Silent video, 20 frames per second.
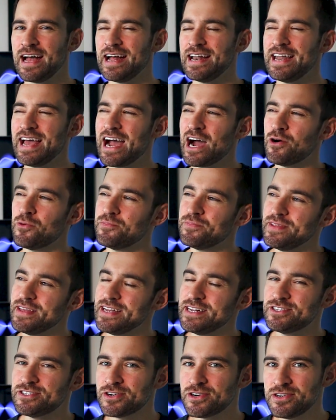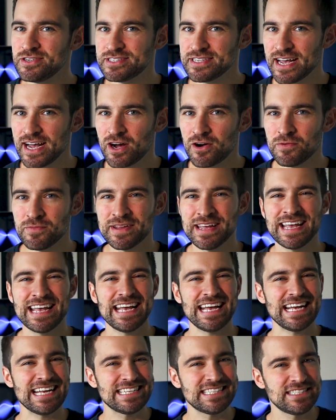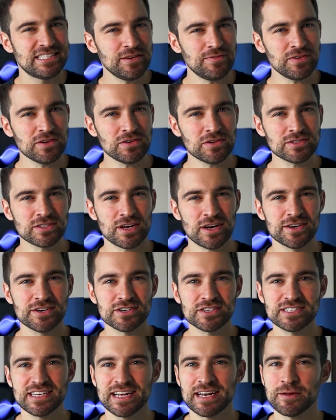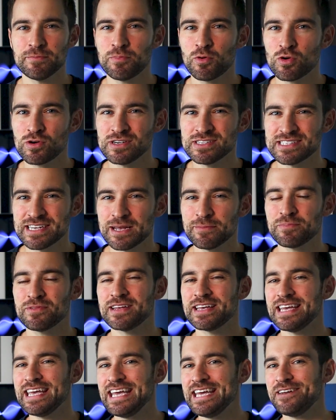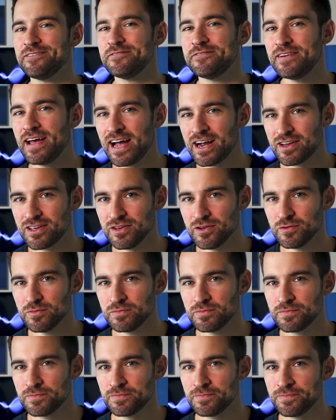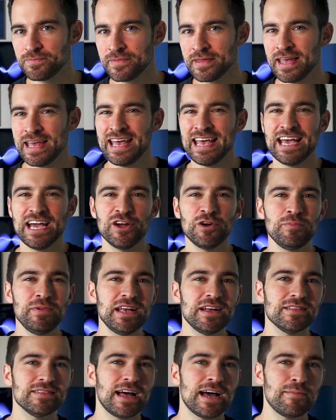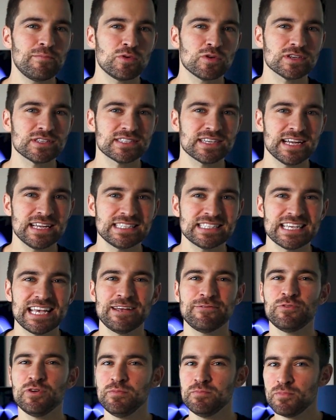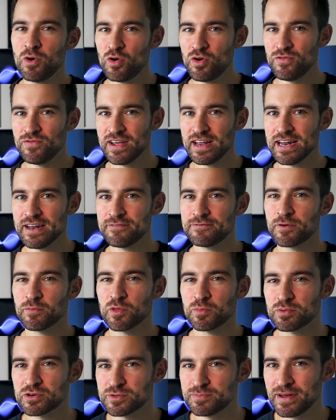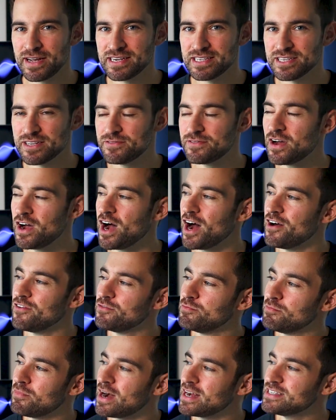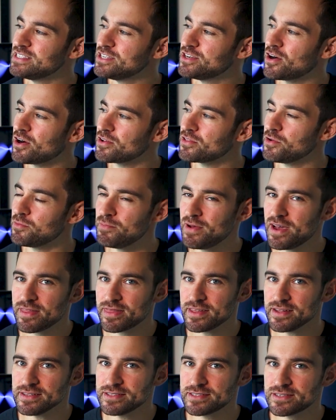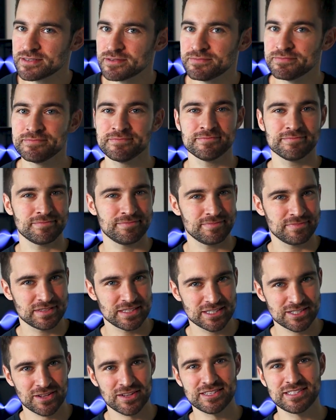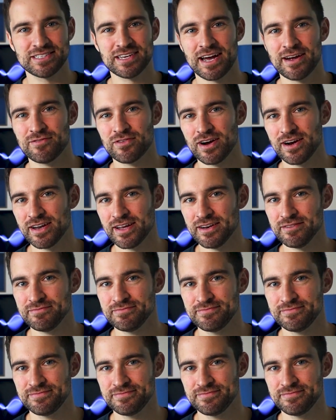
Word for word: Now, it turns out it's difficult to understand importance sampling in a vacuum. It'll make a lot more sense if we motivate it from the perspective of Monte Carlo methods. So let's dive right in.